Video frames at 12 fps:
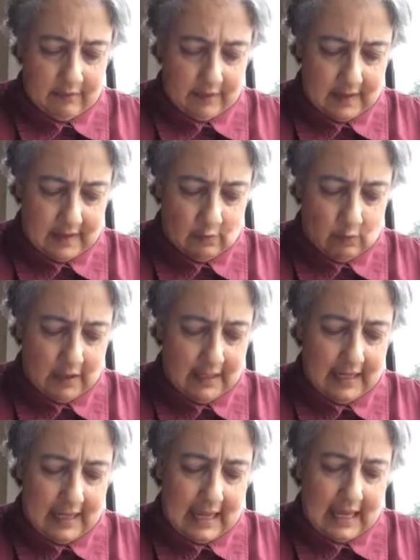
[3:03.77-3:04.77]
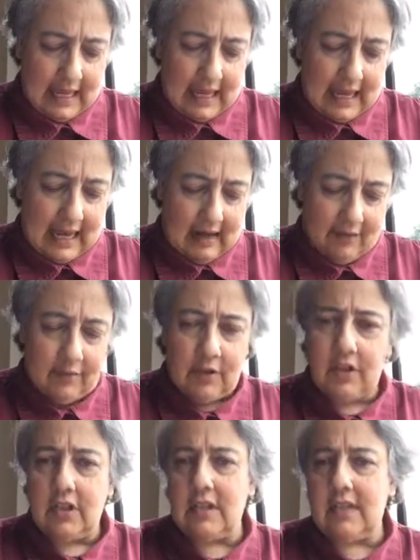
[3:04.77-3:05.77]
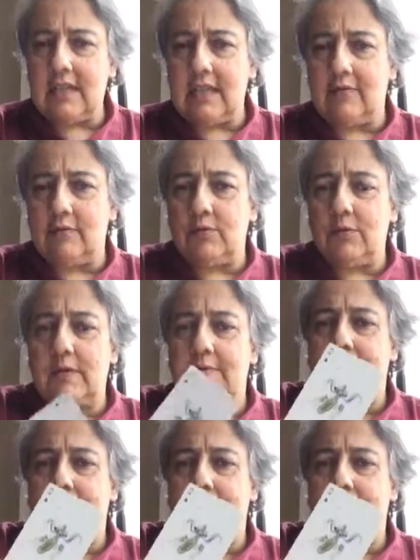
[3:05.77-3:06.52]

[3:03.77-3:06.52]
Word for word: of this one, African Devil's